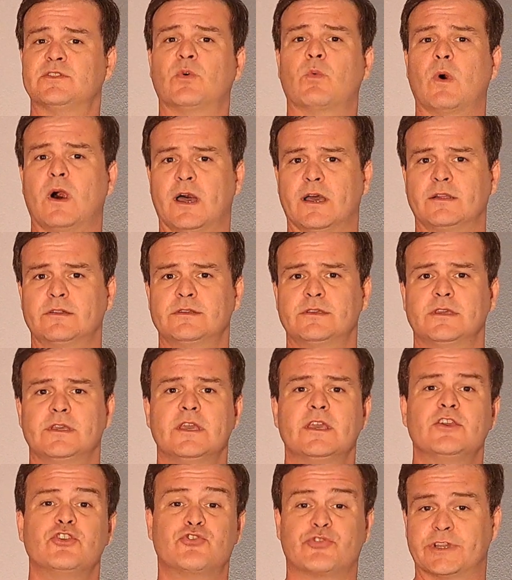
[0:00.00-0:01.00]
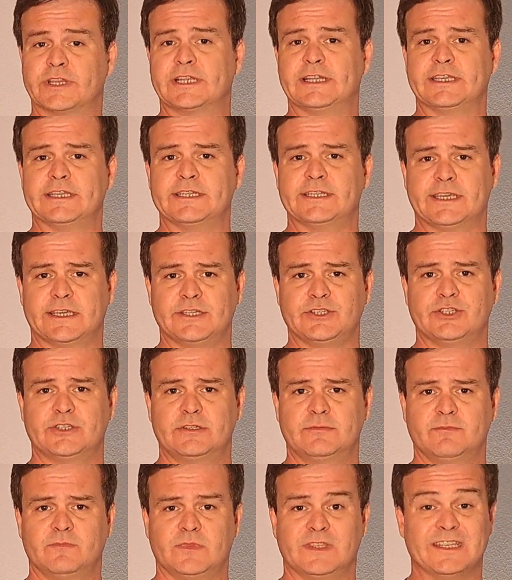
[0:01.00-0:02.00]
in the wild, critically
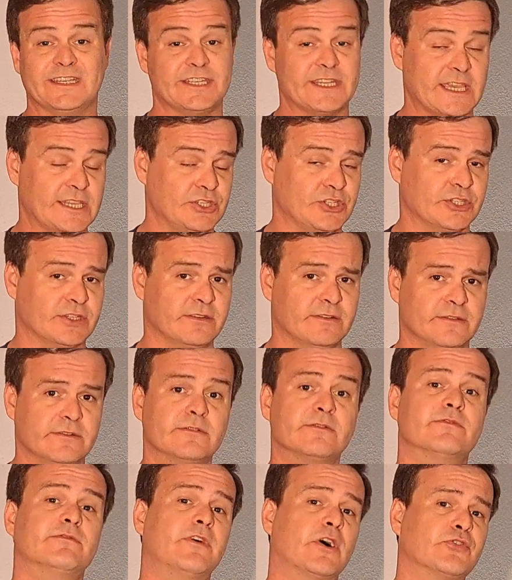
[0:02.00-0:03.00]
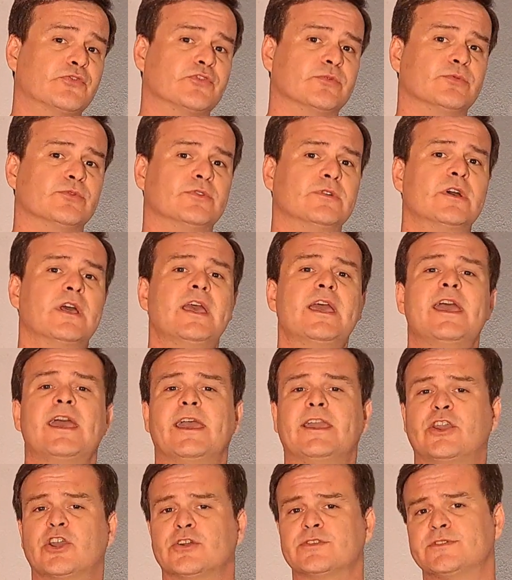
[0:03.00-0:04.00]
endangered, endangered, vulnerable,
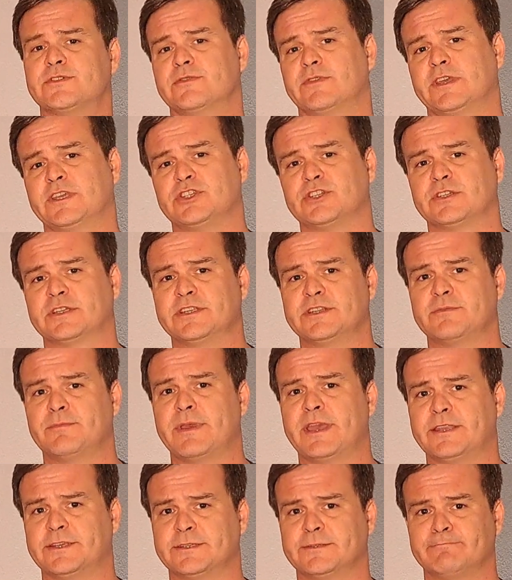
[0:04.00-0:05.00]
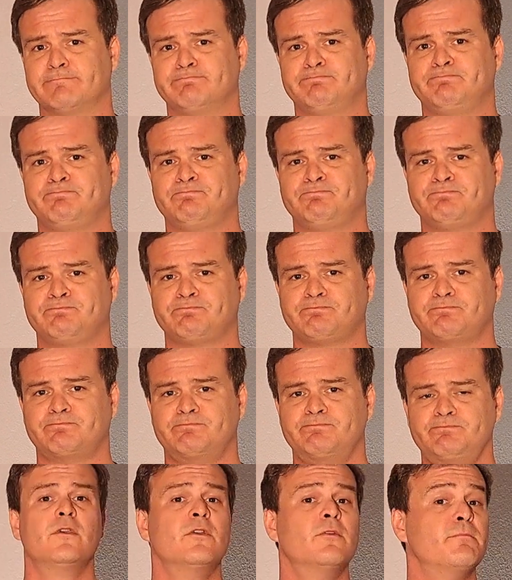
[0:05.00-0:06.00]
and conservationally dependent.
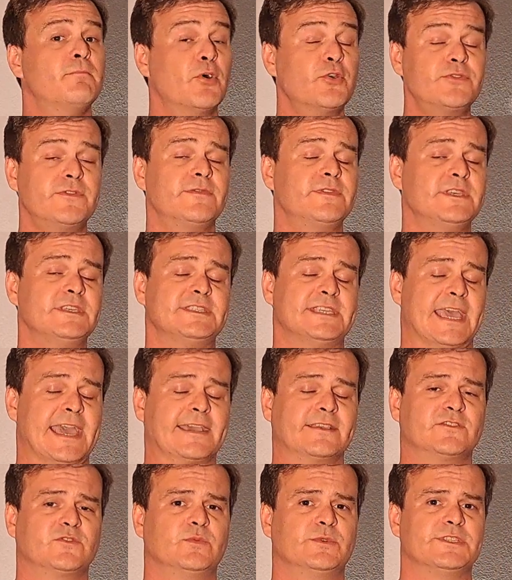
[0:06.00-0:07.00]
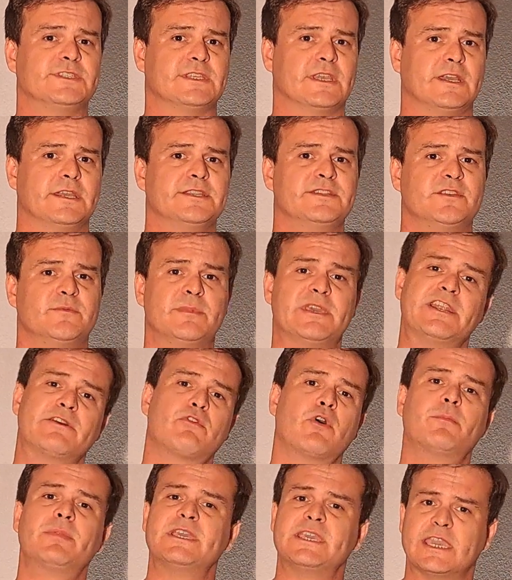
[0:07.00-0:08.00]
Both of these acts were designed to meet
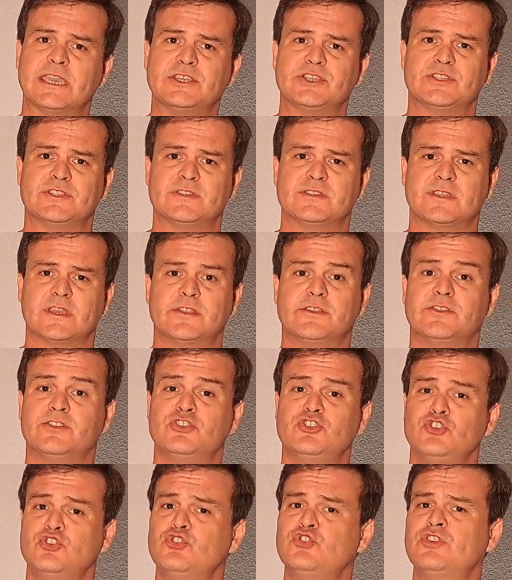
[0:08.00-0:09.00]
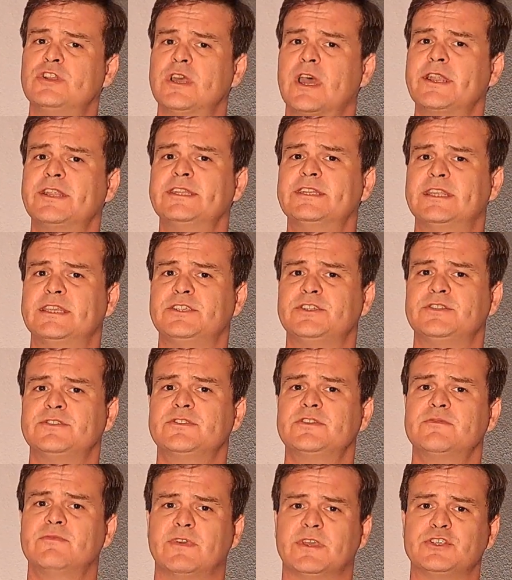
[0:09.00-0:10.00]
our obligations under the new United
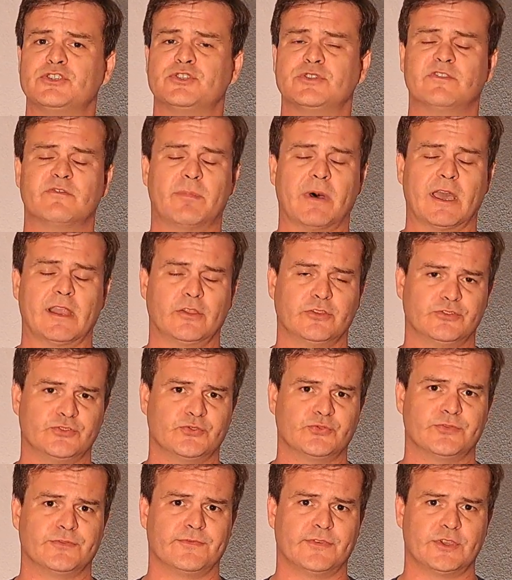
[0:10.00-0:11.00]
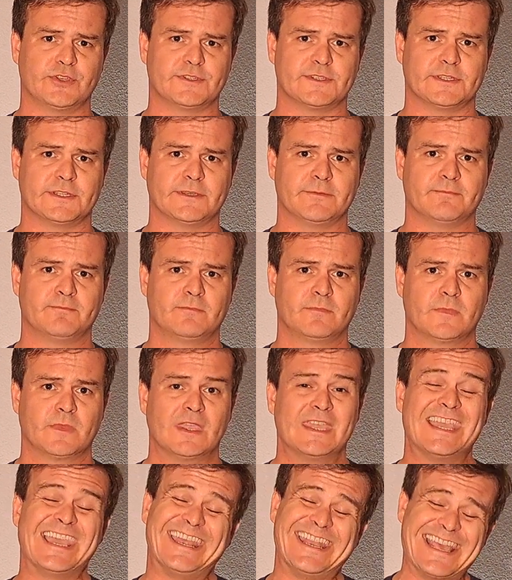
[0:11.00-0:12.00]
Nations Convention of Biological Diversity.
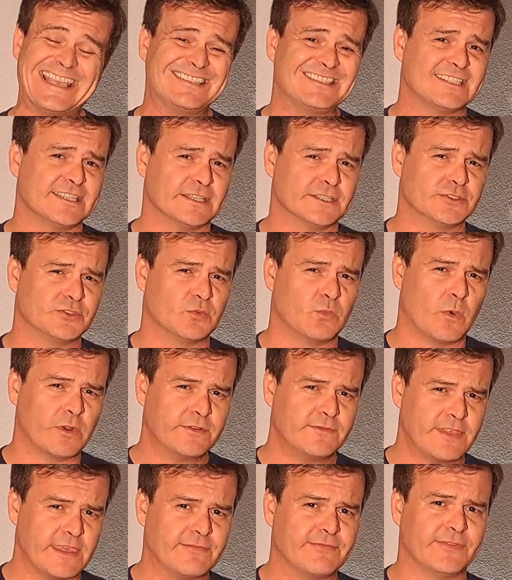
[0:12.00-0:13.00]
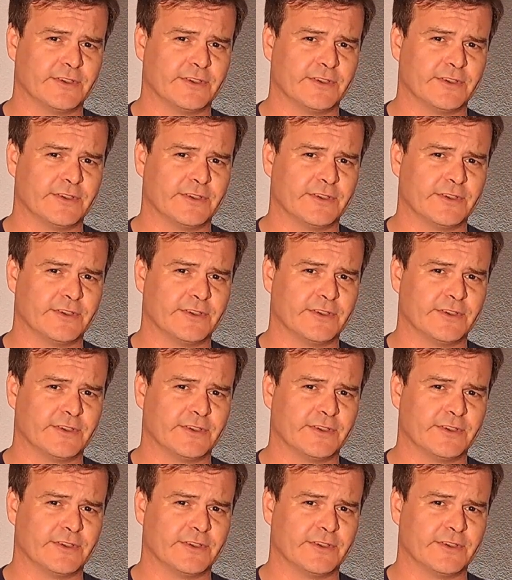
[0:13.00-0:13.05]
And as such, one of their